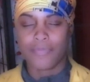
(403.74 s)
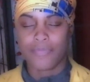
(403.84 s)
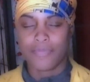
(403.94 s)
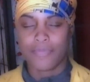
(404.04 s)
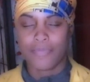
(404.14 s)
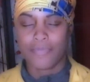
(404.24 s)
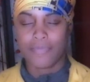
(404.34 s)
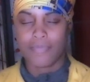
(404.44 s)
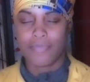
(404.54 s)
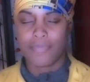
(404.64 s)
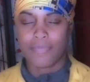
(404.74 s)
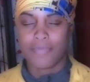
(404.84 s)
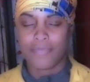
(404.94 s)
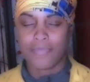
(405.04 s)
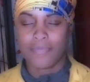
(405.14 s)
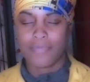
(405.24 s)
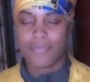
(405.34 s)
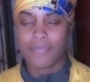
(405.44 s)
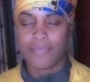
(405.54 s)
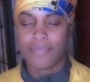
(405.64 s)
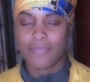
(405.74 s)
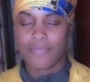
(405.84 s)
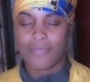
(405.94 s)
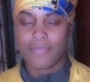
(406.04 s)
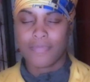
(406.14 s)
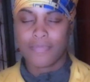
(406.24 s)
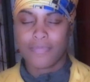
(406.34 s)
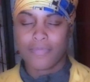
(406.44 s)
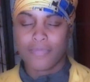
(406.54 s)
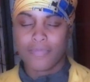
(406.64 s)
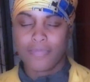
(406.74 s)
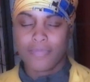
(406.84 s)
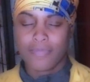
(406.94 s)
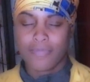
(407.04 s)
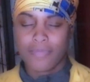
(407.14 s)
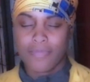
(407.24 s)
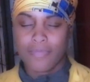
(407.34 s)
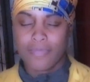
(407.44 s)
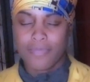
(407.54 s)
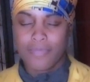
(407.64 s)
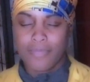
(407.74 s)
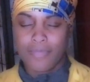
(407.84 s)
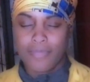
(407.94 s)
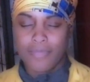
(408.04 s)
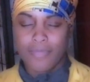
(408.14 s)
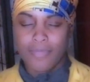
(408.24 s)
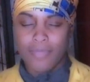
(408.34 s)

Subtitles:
Nobody speaks.